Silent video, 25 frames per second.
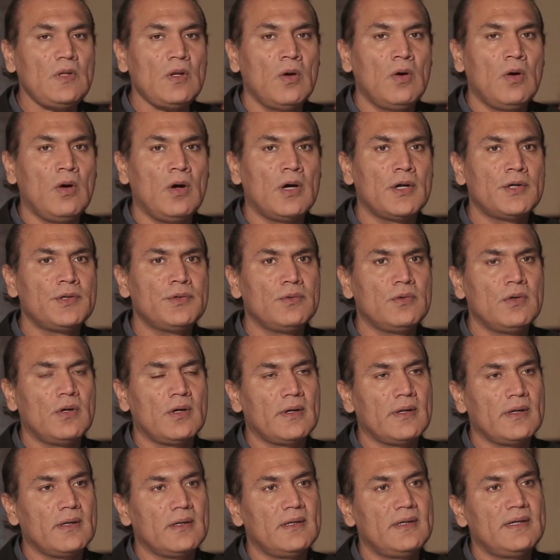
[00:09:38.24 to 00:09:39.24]
or you
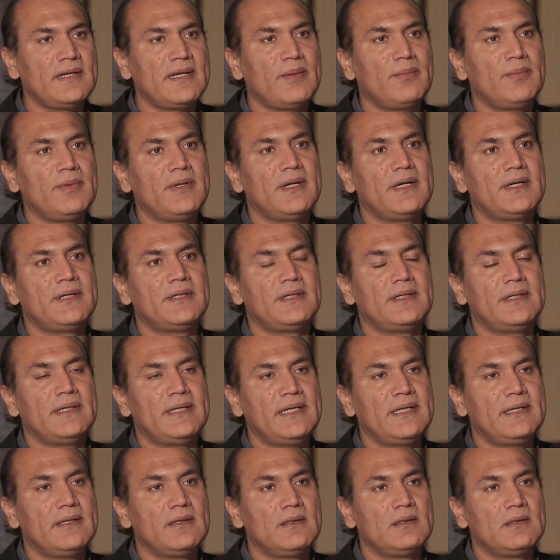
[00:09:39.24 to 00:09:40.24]
got a contaminated
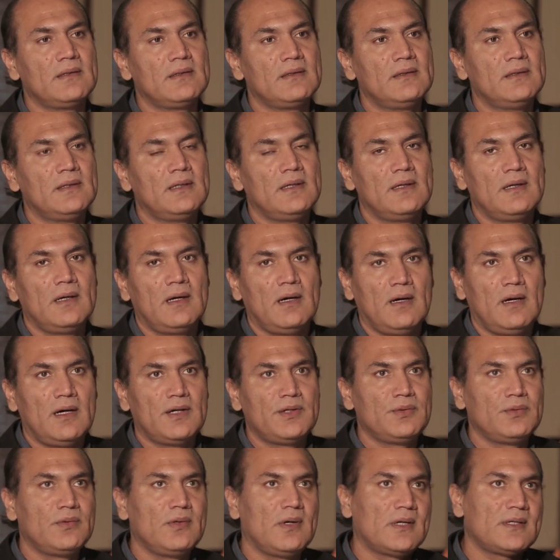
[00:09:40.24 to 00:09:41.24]
needle, or
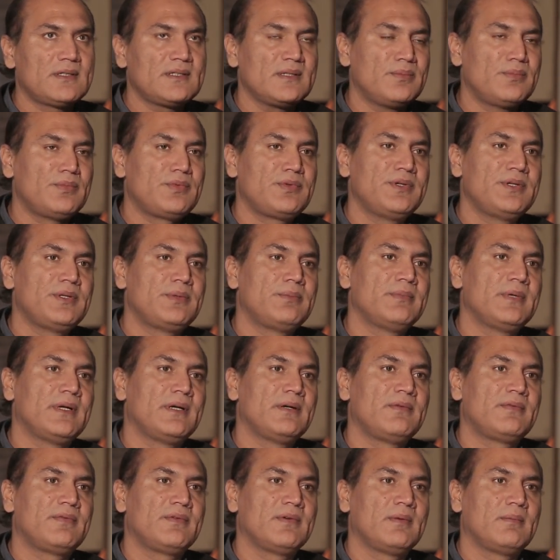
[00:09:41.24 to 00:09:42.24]
you got some
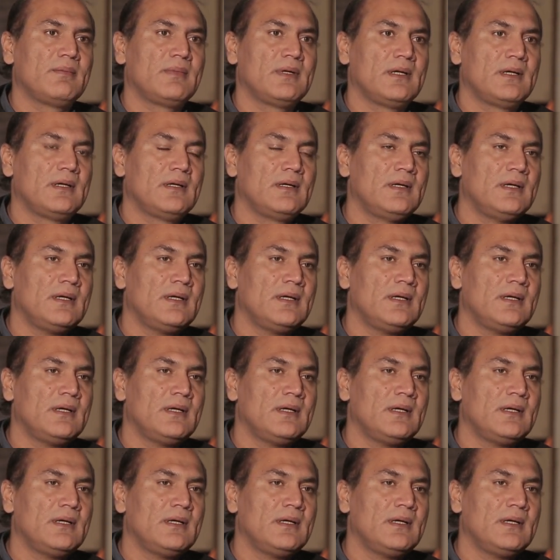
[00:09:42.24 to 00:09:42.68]
treatment from a